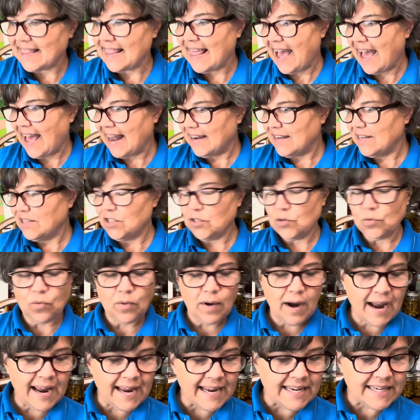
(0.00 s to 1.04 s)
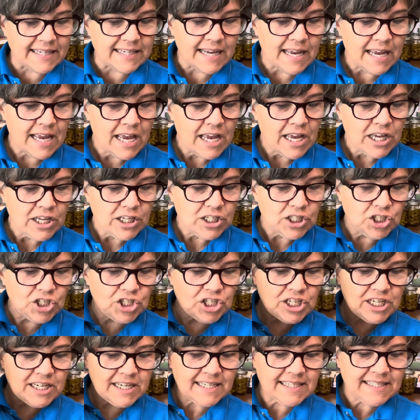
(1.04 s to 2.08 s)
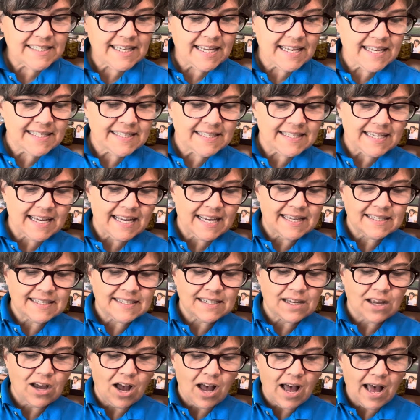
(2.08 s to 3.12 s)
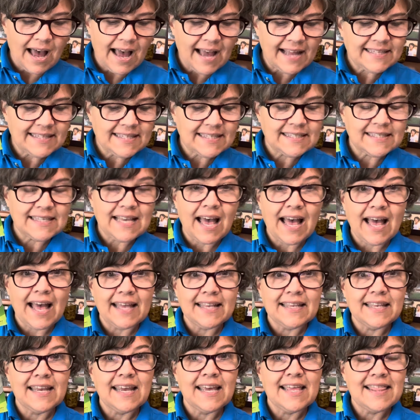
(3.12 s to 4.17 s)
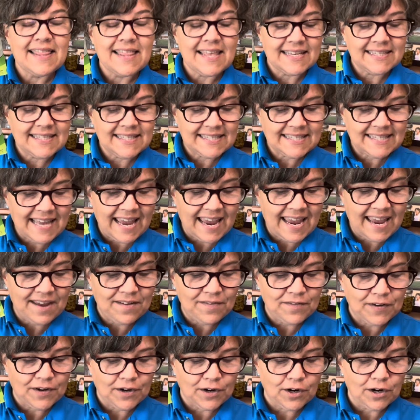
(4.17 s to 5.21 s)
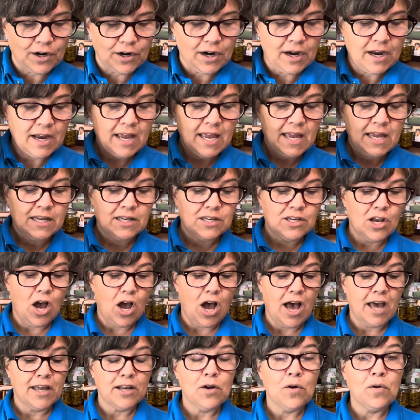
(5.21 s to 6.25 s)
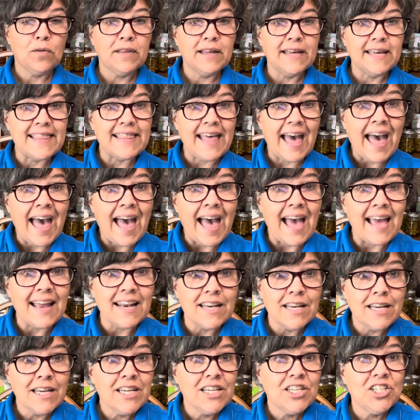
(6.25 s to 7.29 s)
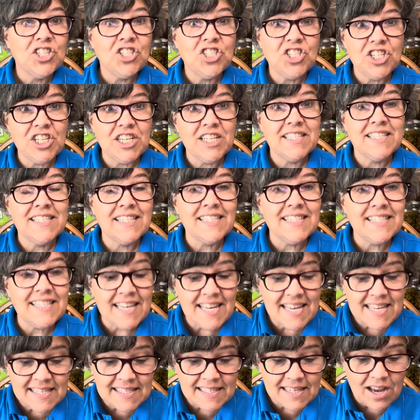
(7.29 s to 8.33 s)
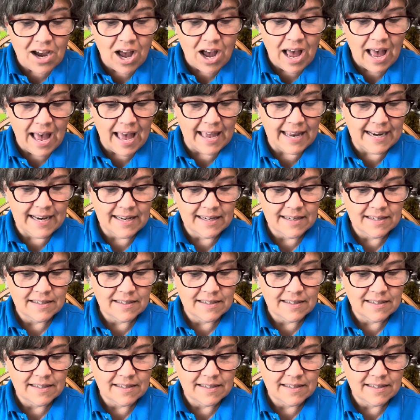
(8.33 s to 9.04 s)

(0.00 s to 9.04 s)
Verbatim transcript: That is right. Jesus is God's son, the savior. Not only that, Jesus is God.